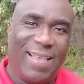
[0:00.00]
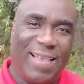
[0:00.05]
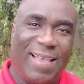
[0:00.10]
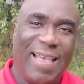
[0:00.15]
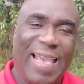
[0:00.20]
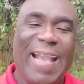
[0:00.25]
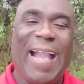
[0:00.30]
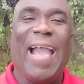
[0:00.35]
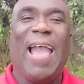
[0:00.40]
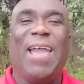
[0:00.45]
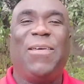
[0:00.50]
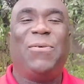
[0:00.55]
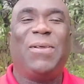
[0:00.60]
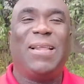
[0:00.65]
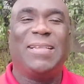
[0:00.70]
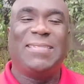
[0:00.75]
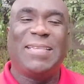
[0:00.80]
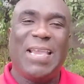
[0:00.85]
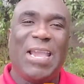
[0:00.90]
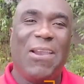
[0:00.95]
Hey guys, well,
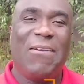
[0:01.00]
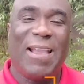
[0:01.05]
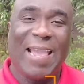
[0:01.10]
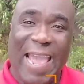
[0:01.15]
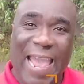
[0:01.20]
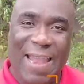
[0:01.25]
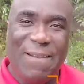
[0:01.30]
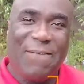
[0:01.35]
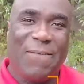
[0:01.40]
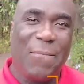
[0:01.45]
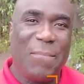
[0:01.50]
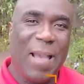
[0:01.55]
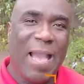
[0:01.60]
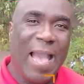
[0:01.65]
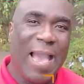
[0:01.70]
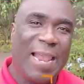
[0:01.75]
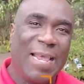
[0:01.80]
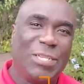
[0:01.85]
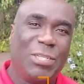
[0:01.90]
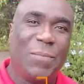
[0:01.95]
let's see here again from
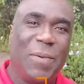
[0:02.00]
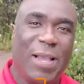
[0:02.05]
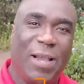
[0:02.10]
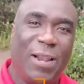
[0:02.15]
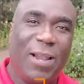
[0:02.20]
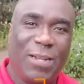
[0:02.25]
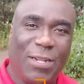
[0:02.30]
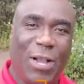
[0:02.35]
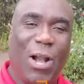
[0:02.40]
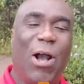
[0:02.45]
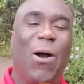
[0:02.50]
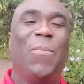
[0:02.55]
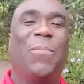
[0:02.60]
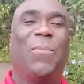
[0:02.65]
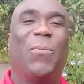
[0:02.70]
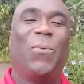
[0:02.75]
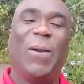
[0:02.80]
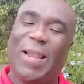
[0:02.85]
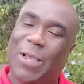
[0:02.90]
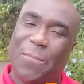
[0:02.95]

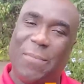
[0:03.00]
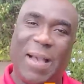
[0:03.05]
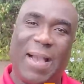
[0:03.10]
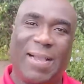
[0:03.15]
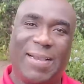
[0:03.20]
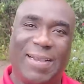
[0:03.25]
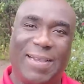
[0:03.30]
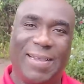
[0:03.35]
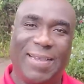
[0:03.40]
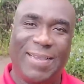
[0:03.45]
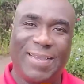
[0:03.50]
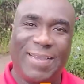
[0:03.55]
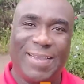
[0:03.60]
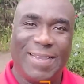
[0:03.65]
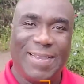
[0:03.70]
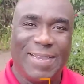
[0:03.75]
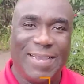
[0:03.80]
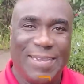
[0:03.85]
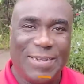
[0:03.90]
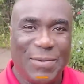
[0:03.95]
My-Island-Jamaica.com. Welcome back
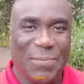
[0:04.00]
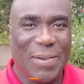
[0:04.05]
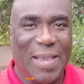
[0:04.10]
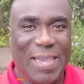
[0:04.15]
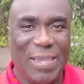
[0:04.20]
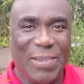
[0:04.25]
to my